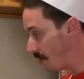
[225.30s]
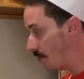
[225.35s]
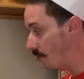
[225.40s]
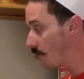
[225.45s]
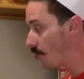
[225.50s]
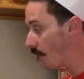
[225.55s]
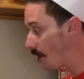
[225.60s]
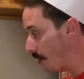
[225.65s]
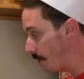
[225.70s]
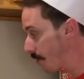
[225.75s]

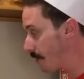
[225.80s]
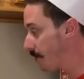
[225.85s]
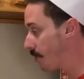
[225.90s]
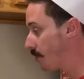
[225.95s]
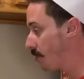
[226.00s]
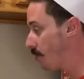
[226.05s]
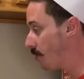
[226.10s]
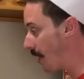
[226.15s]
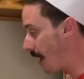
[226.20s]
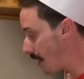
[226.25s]
sharp
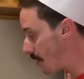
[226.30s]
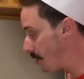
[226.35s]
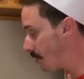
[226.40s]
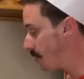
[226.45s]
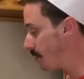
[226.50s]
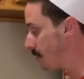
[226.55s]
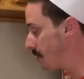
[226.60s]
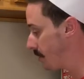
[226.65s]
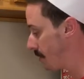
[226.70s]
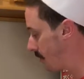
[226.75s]
cheddar.
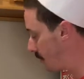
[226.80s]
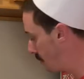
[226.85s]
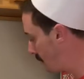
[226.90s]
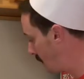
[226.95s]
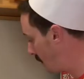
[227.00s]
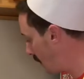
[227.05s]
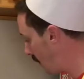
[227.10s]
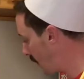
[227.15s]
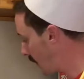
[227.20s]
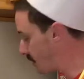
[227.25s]

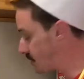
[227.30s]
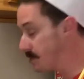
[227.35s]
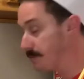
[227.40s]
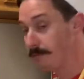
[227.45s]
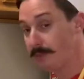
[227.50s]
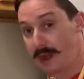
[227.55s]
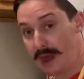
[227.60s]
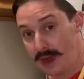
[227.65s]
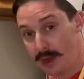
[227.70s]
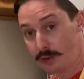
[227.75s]
I got some
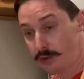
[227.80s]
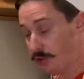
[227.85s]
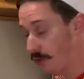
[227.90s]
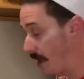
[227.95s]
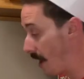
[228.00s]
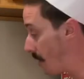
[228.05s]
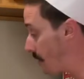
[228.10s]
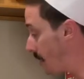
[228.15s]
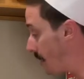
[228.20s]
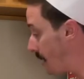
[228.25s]
mild
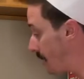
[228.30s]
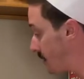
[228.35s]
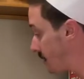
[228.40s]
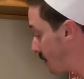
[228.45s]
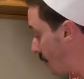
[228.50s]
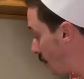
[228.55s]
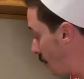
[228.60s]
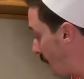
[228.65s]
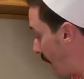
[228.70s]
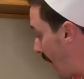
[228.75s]
cheddar. I got some
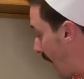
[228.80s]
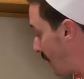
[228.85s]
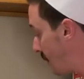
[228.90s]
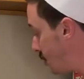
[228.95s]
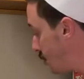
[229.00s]
Jack as